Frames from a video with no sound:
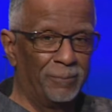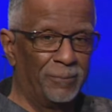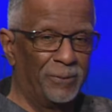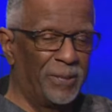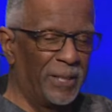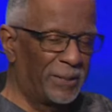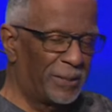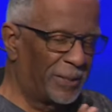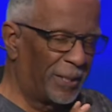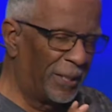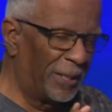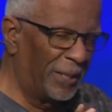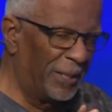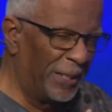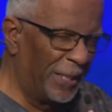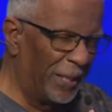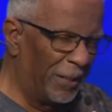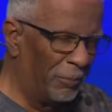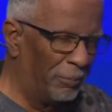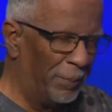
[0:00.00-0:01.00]
just a
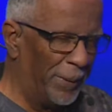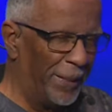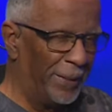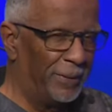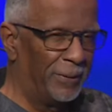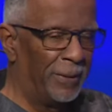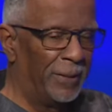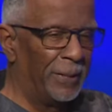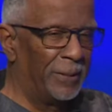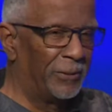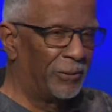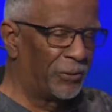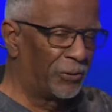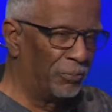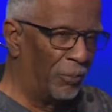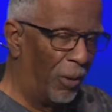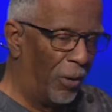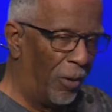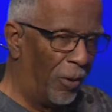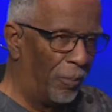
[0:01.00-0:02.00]
little bit,
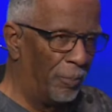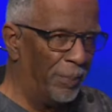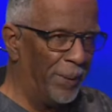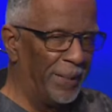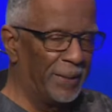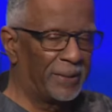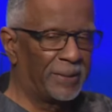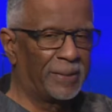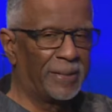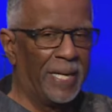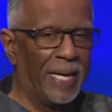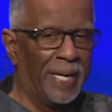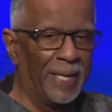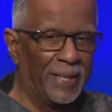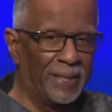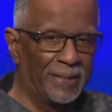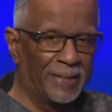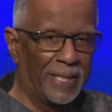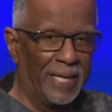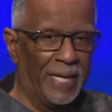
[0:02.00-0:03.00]
small bits at
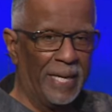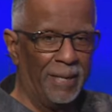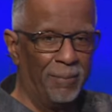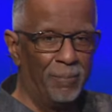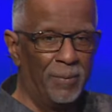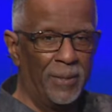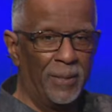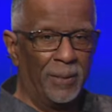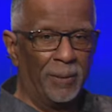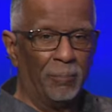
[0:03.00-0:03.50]
a time.